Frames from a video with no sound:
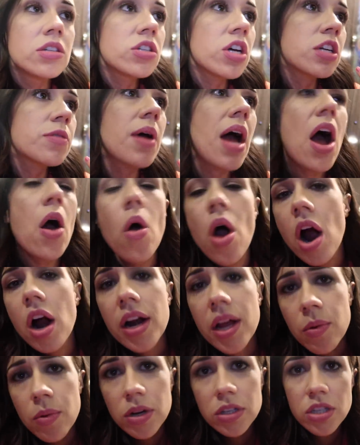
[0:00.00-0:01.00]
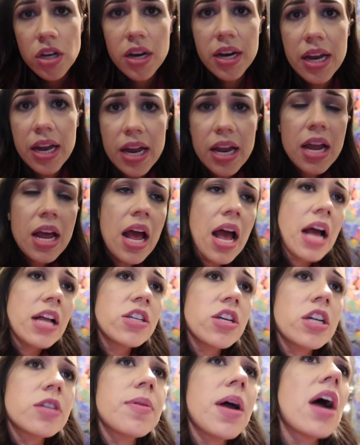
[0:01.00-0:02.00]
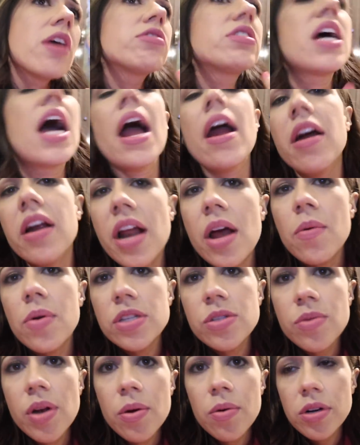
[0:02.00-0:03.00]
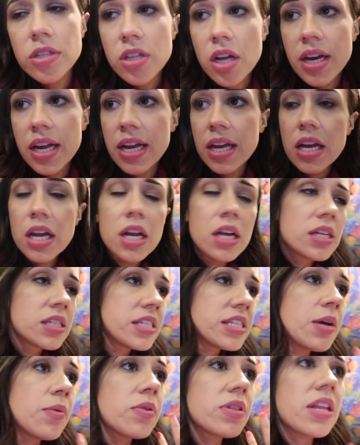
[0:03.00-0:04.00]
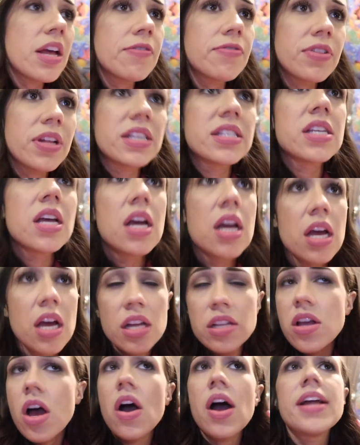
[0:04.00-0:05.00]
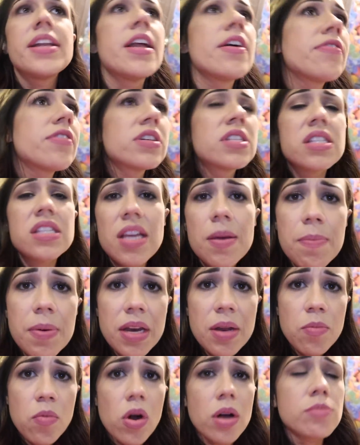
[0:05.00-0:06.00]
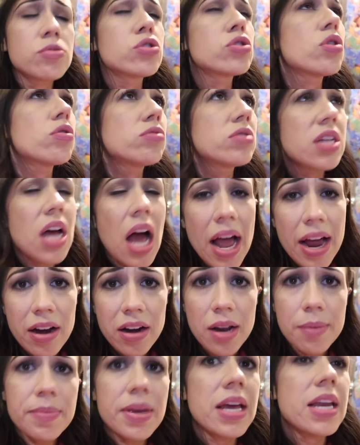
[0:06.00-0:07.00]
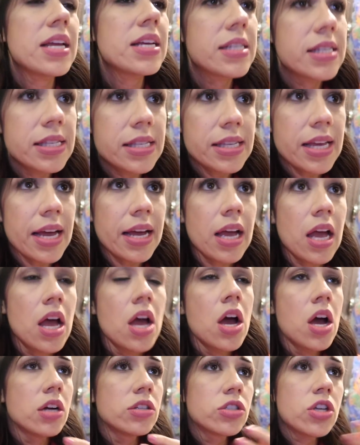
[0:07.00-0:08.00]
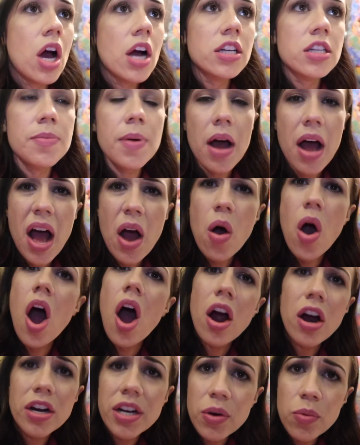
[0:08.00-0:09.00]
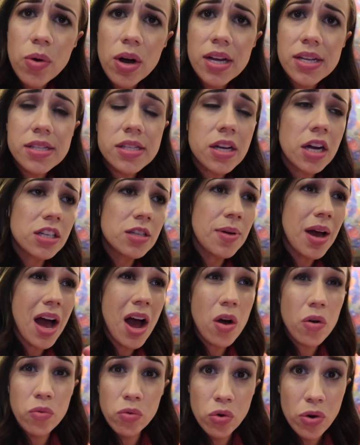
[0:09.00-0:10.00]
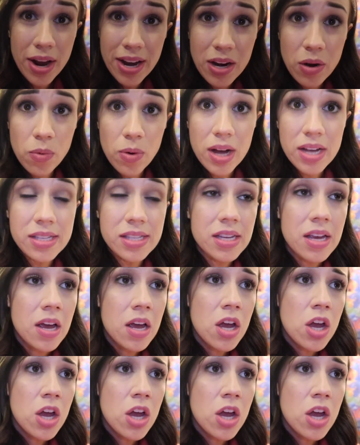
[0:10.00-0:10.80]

talked about how hard I worked on it, talked about how tired I was when I worked on it. Same with Netflix. I never sleep anymore, I'm so tired, I'm getting sick. Talked about how hard it was, talked about how great it was.